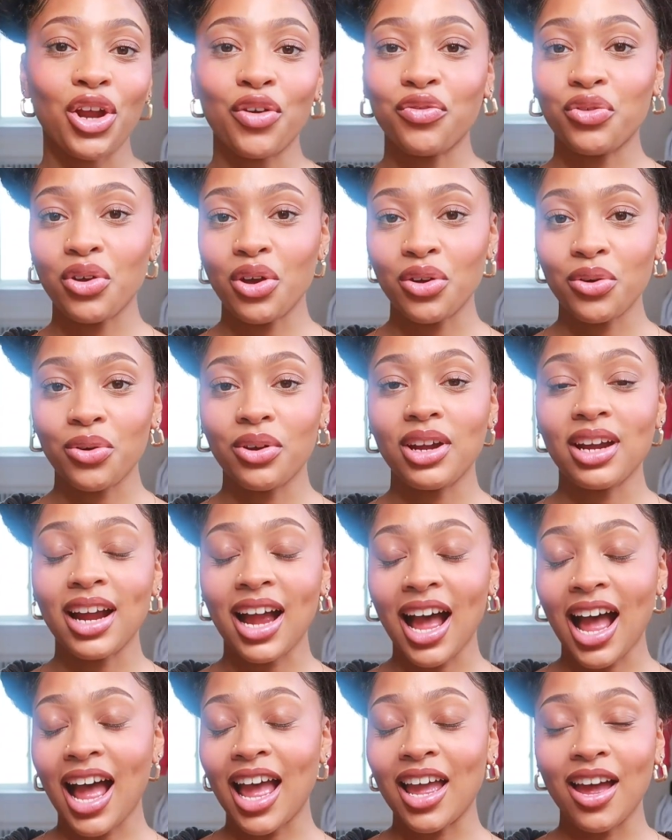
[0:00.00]
If you're new here,
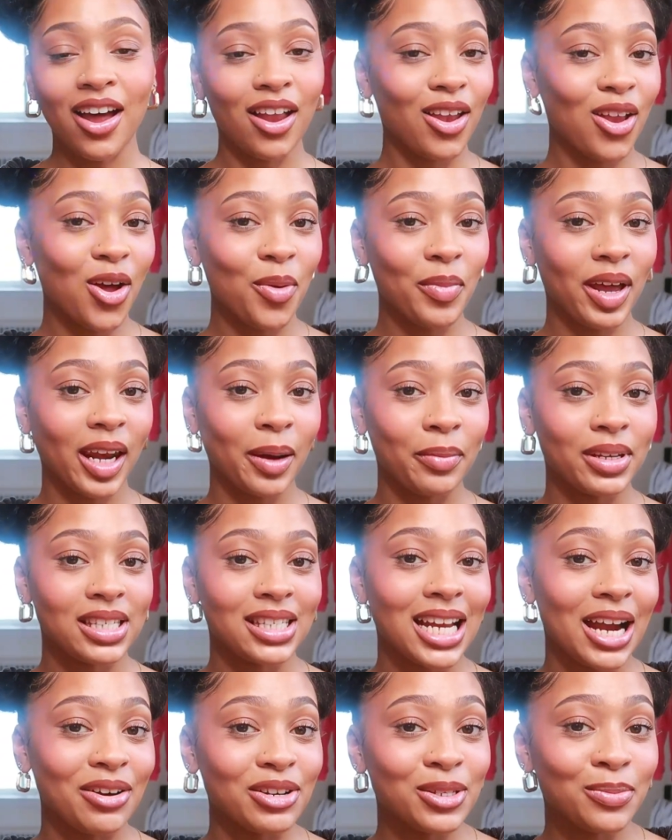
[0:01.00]
hi, hello, my name is
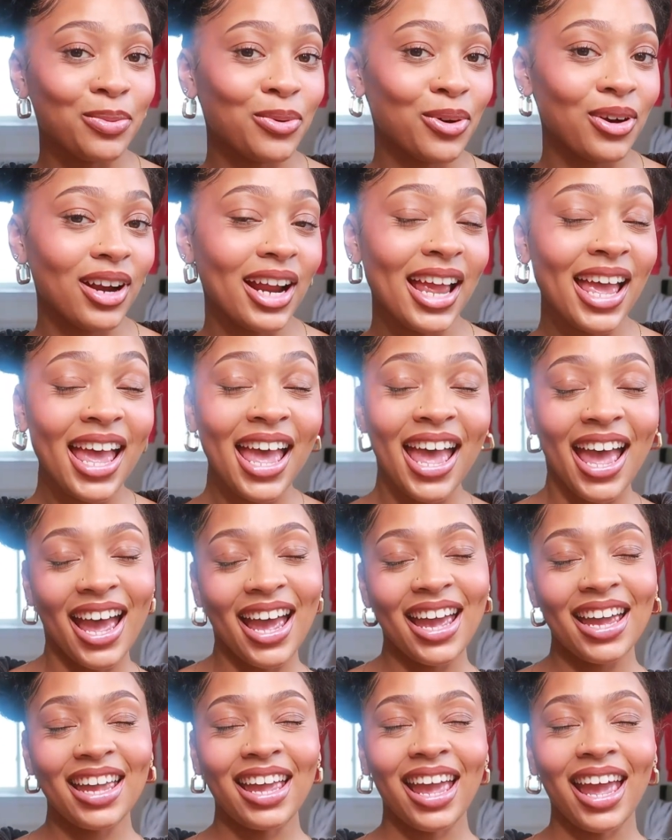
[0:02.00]
Ciara Spooner,
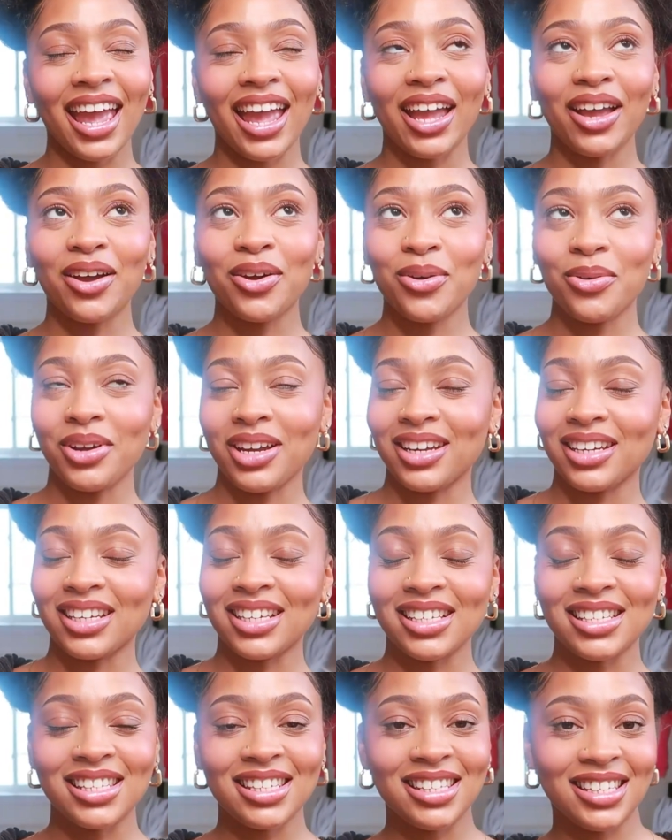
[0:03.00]
aka
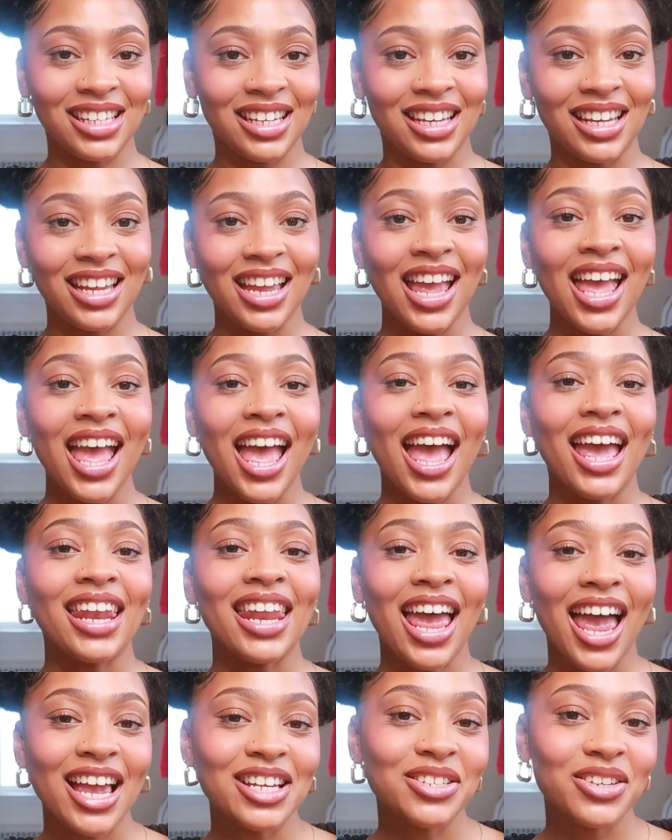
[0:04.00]
Queen C, and
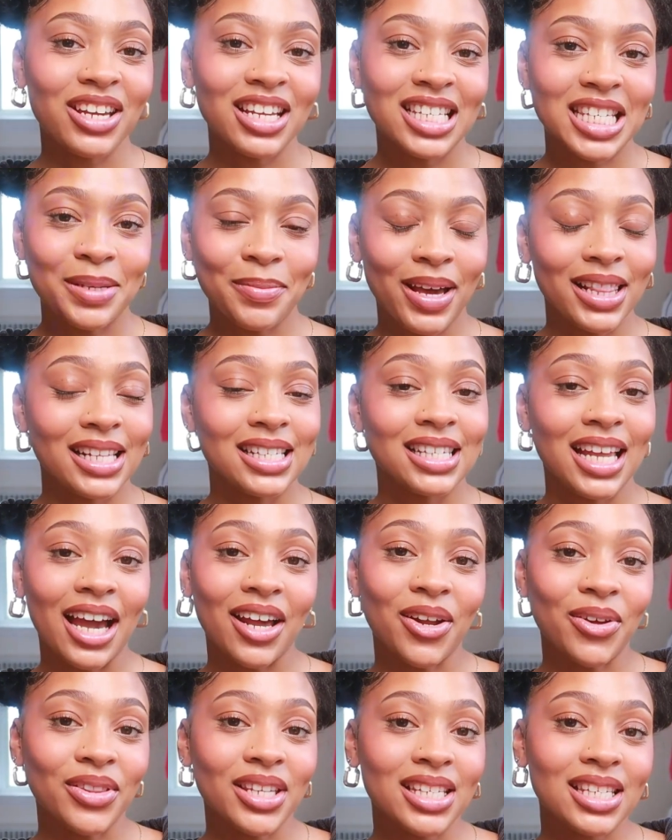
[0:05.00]
as you can see by the
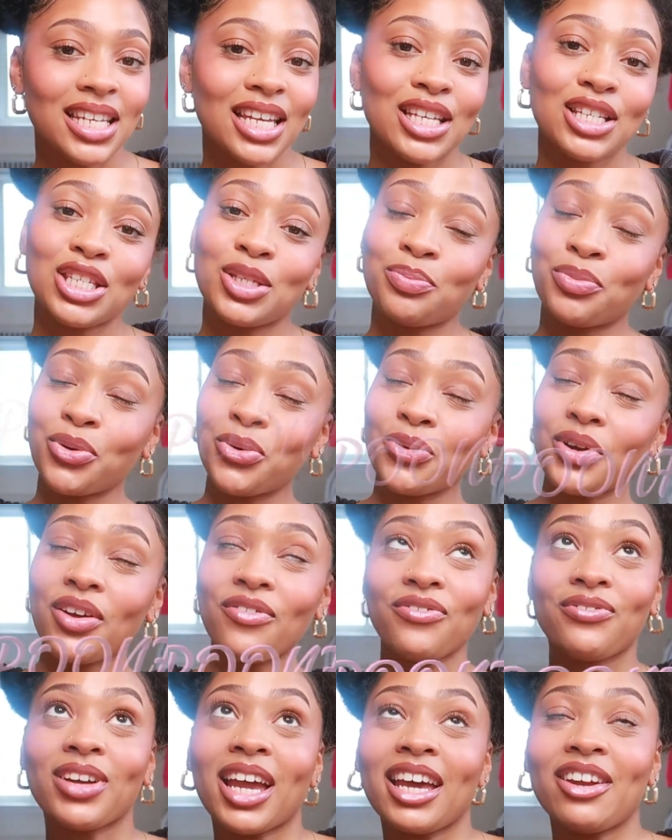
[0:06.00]
title, this is
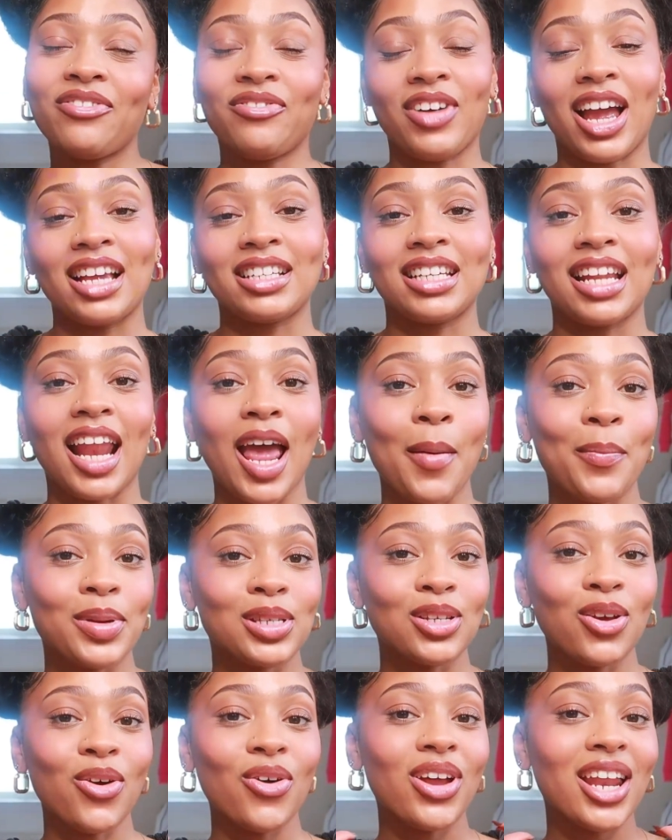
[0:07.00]
Spoonfed Fashion
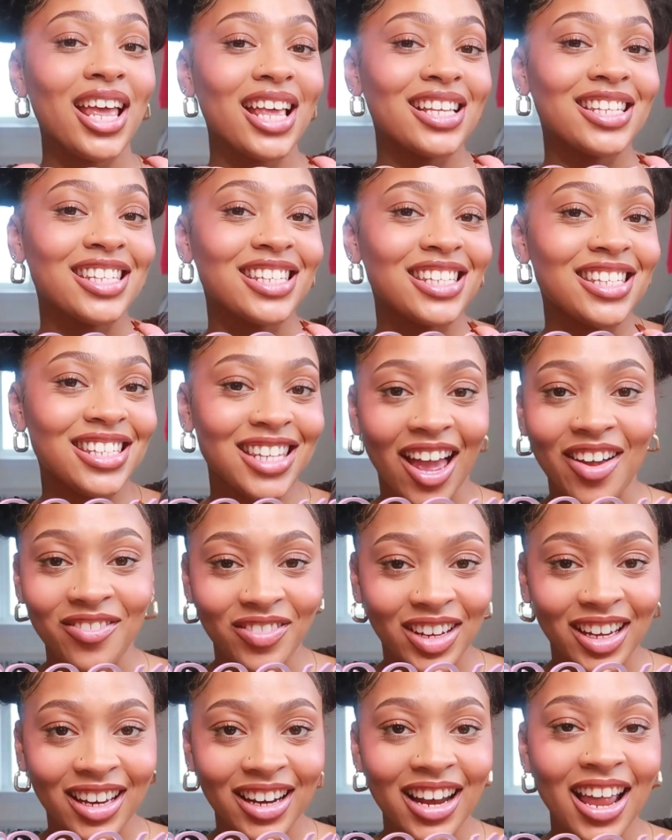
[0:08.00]
episode
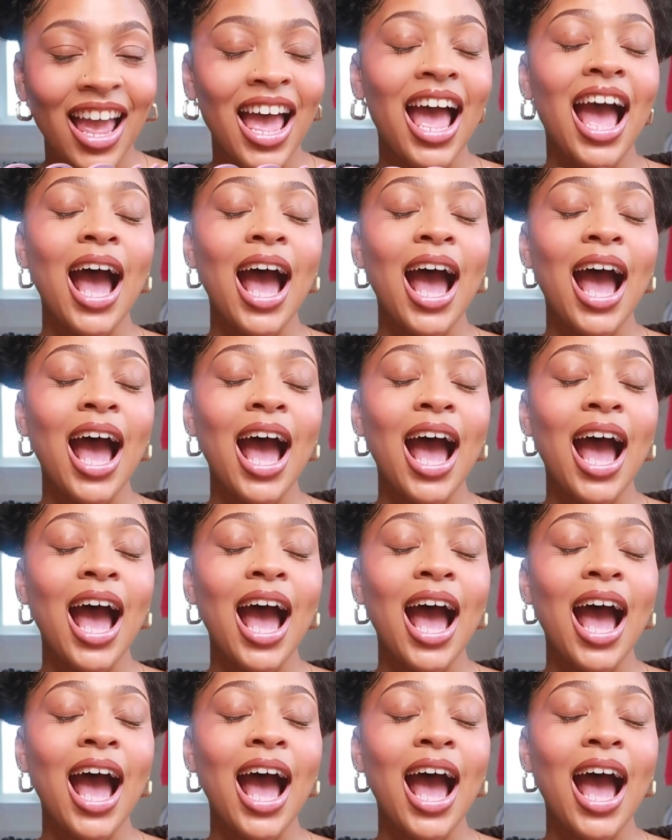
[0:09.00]
7.